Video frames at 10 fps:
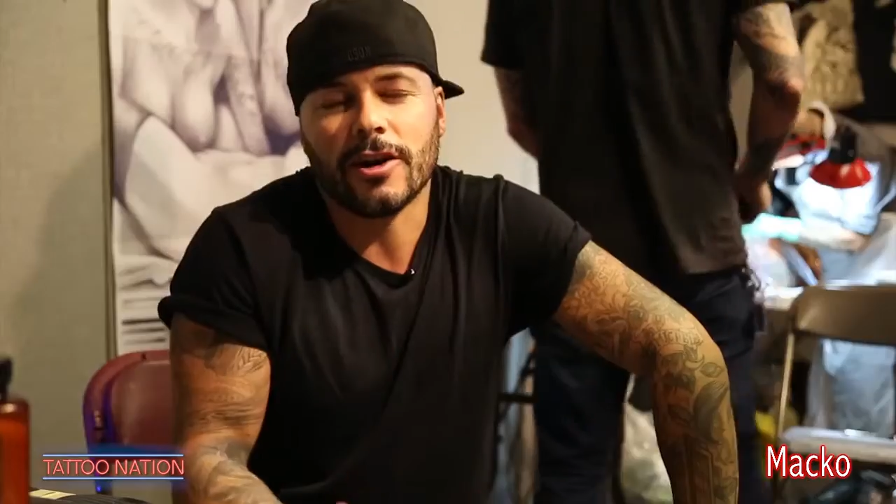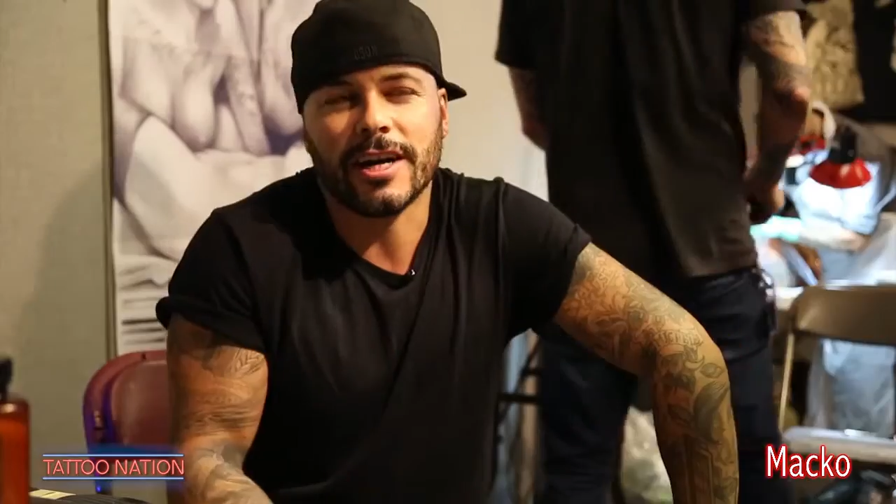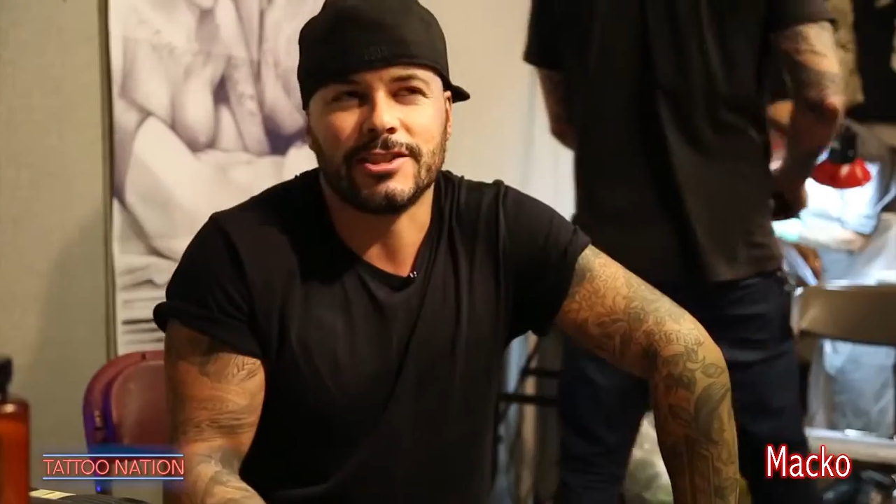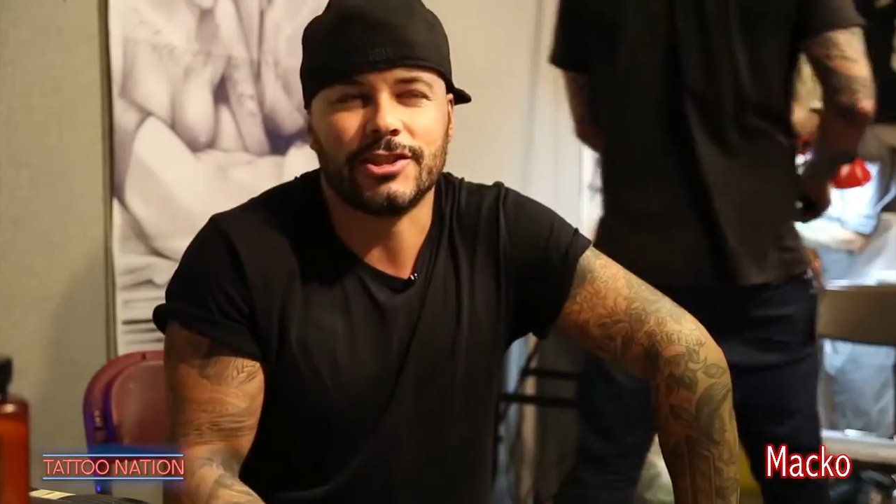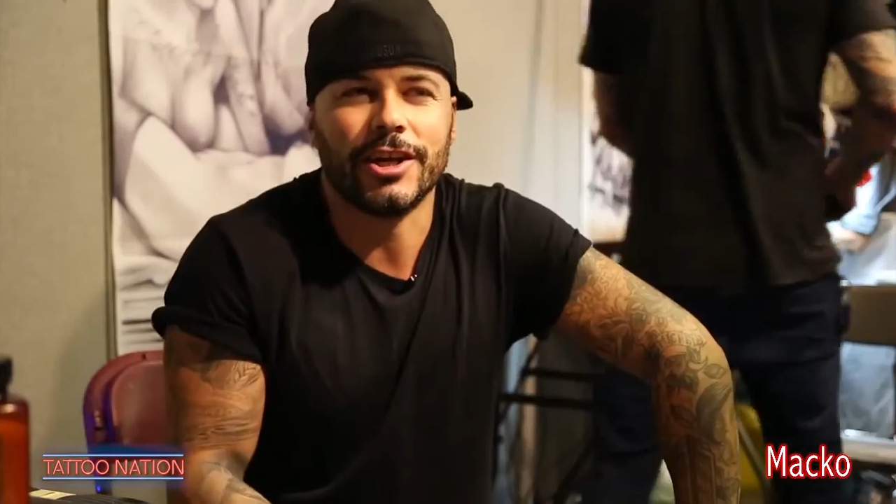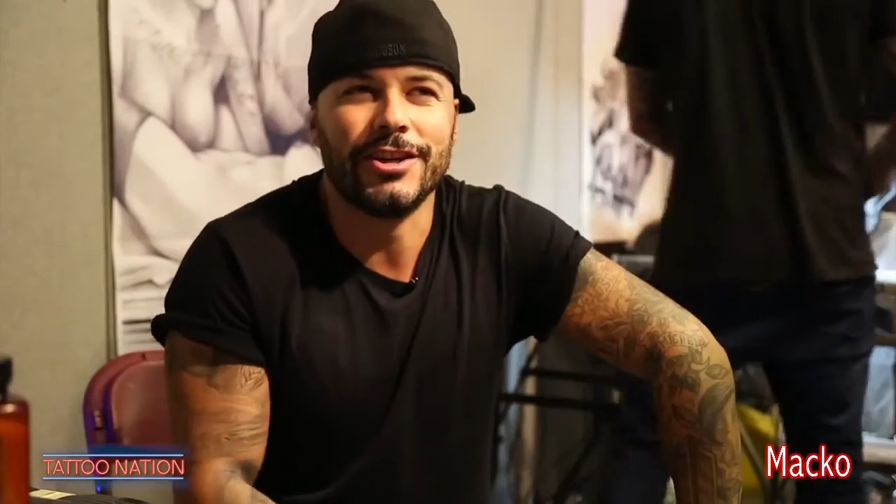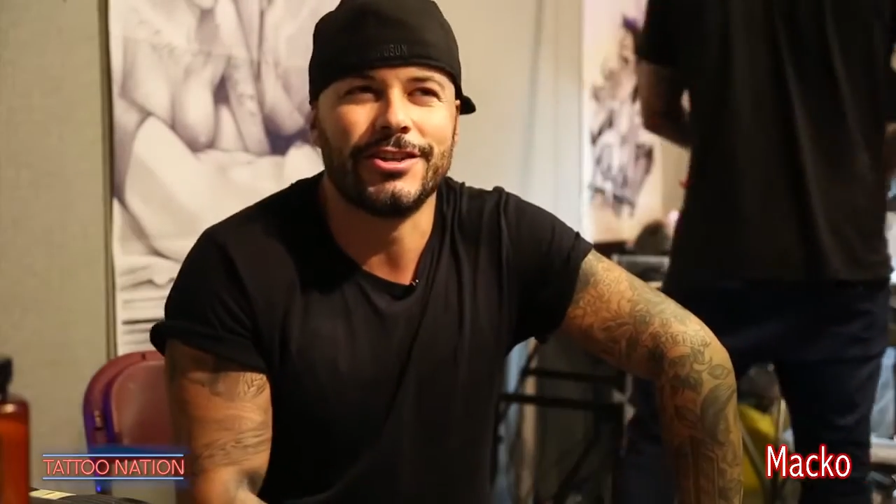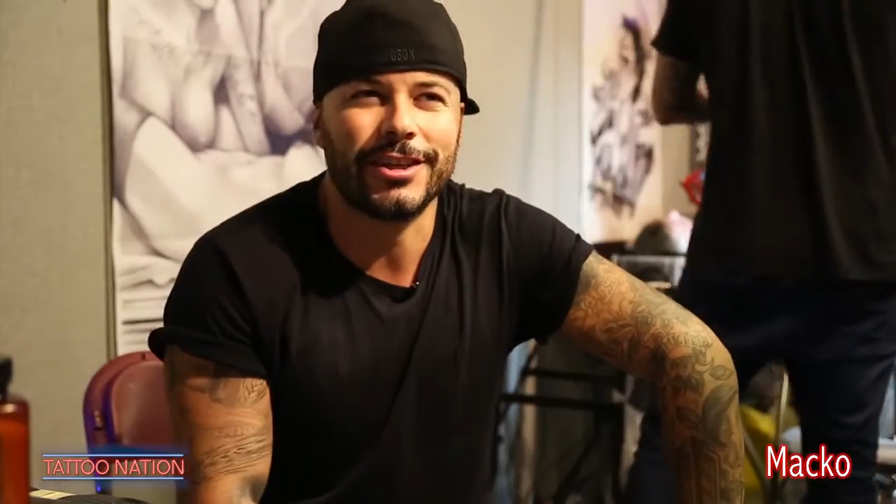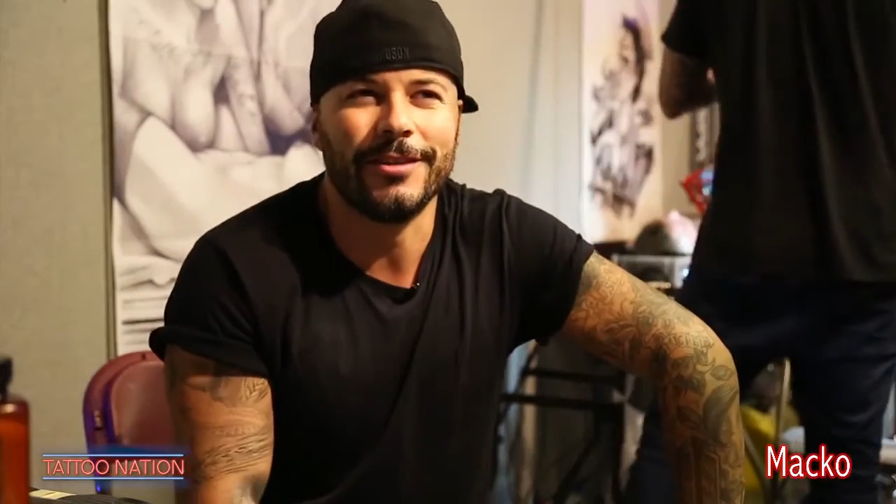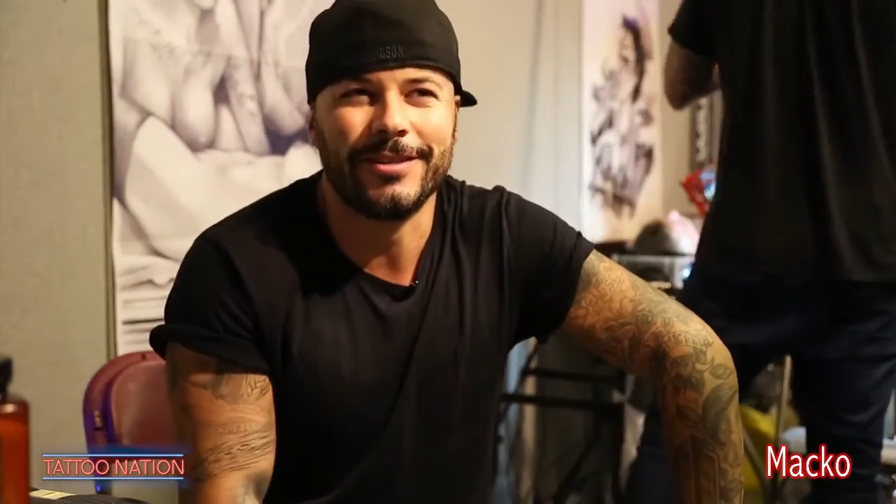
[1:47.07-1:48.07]
Rocas
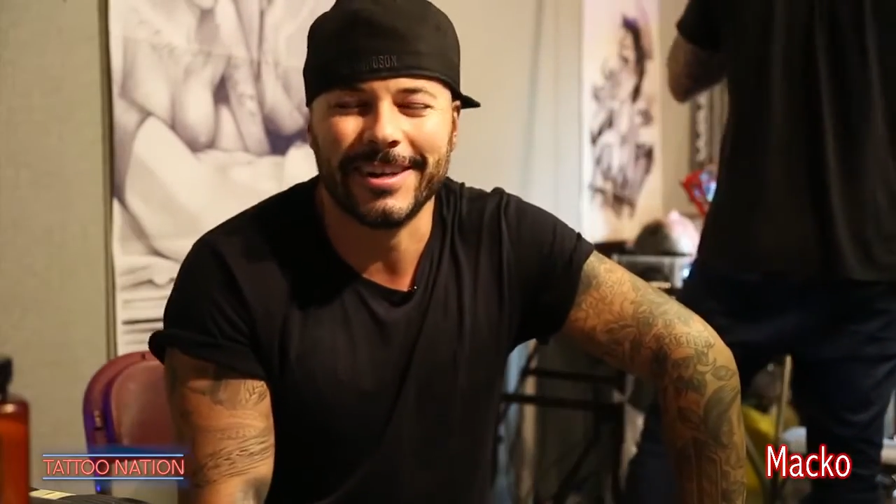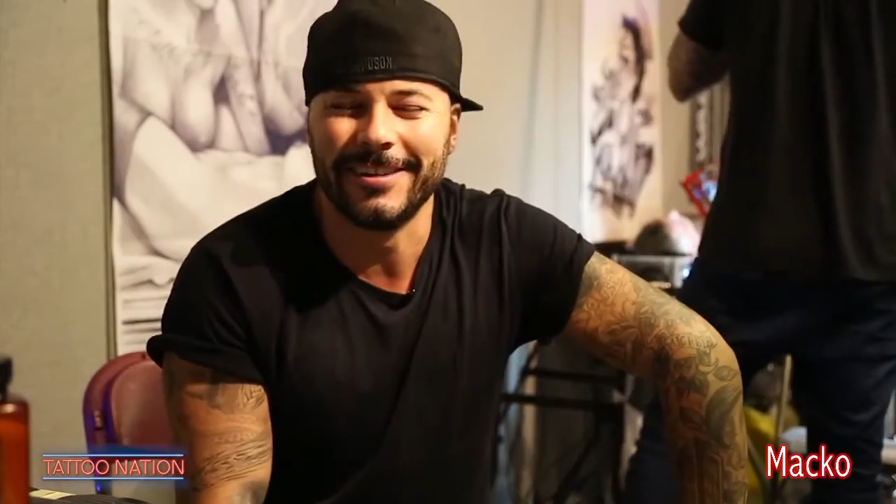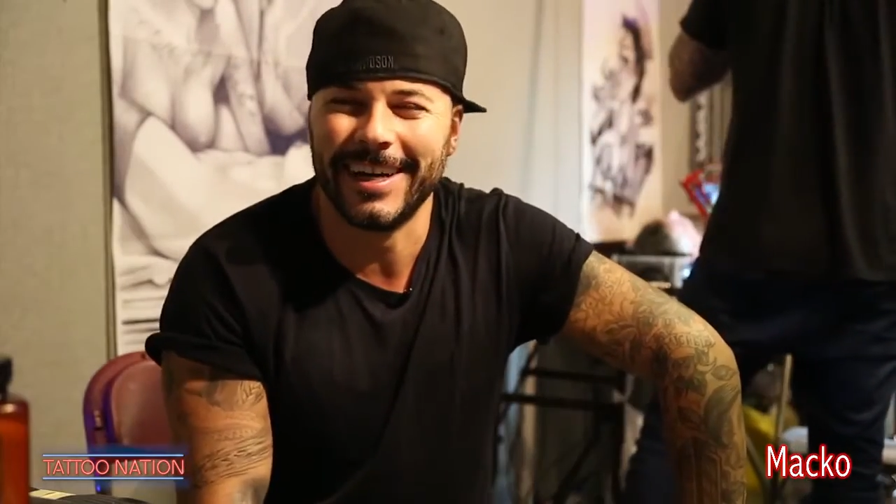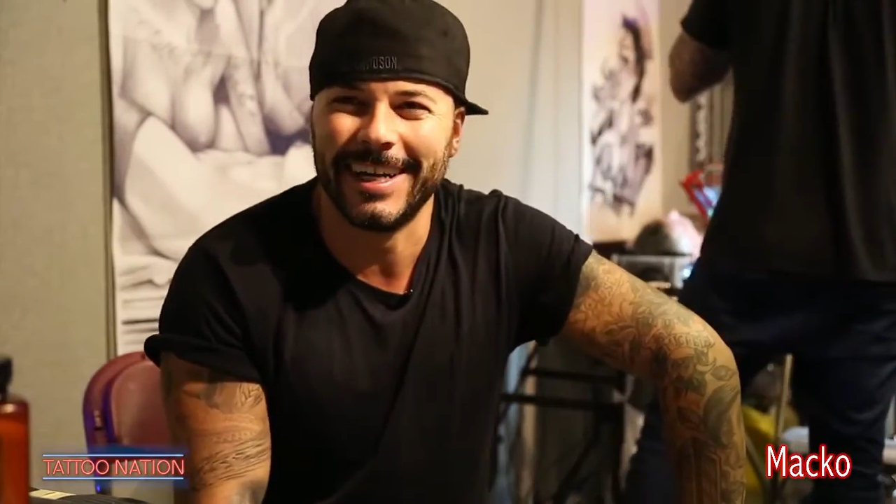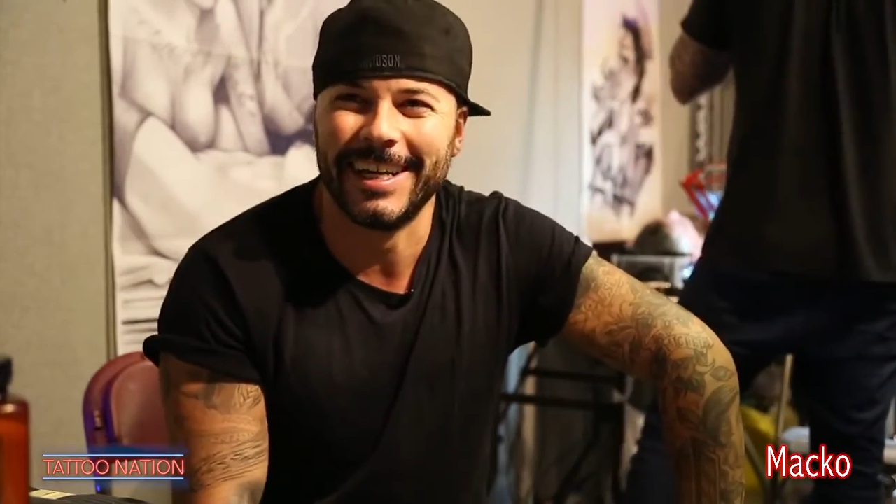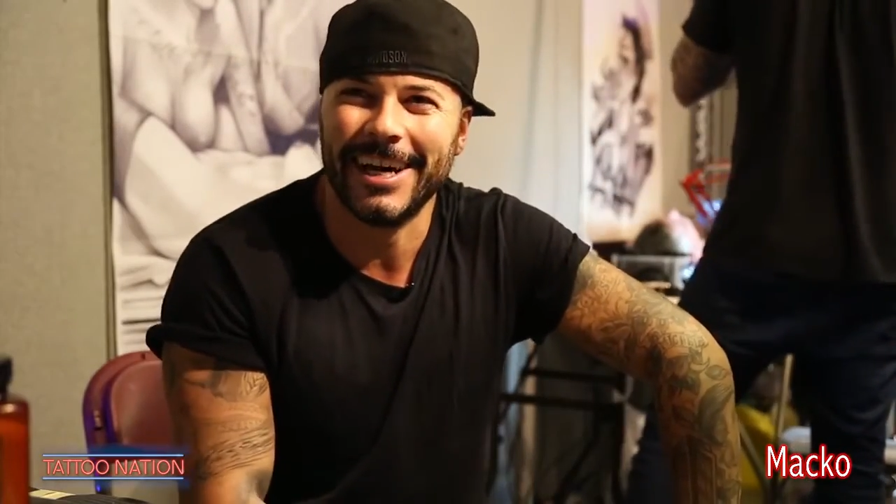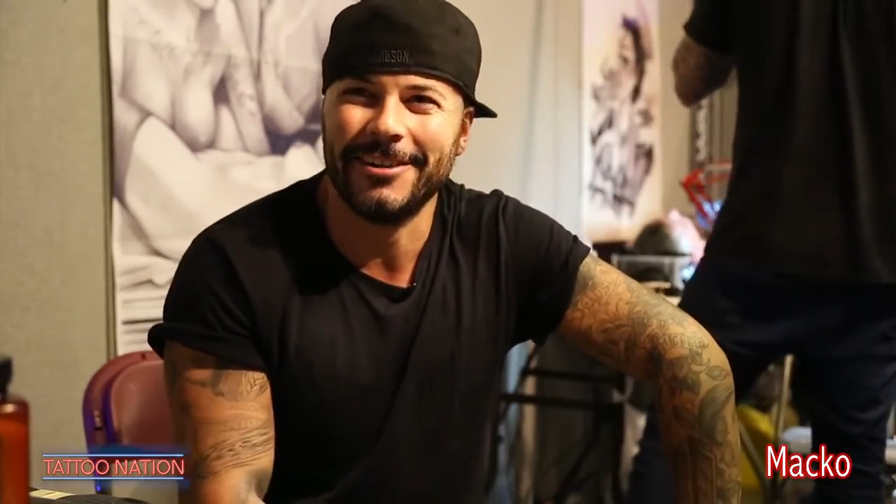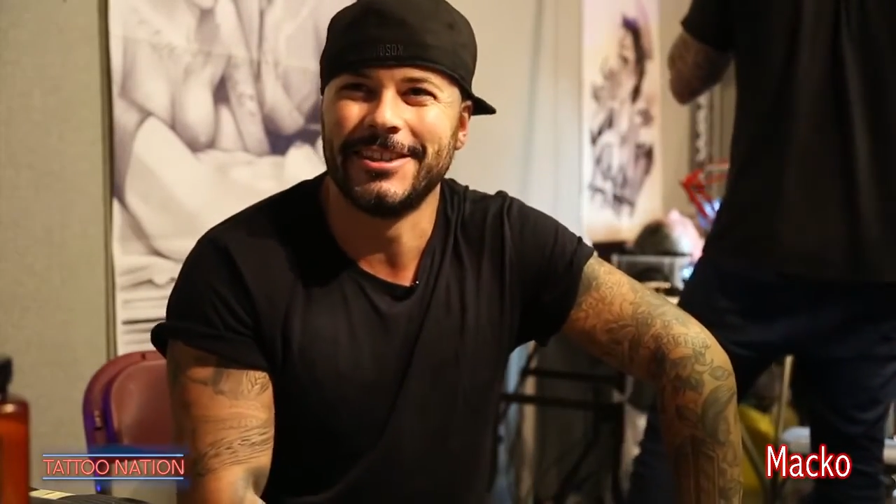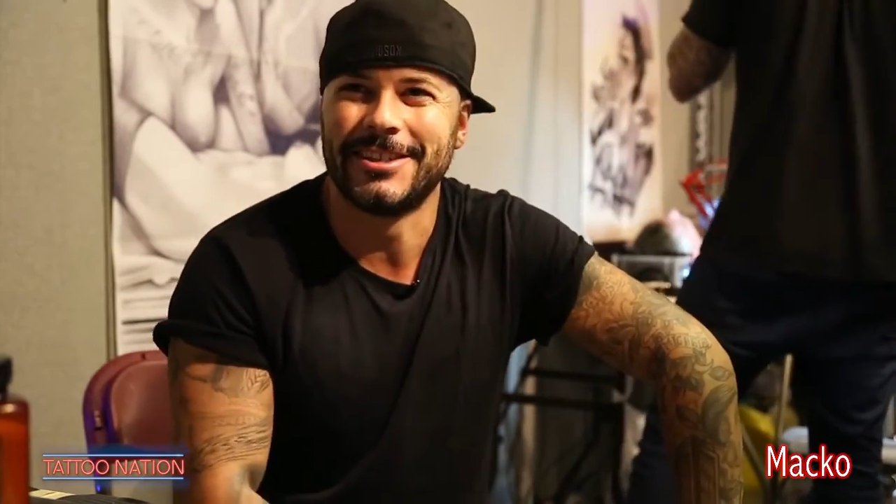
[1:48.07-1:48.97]
changed something right now,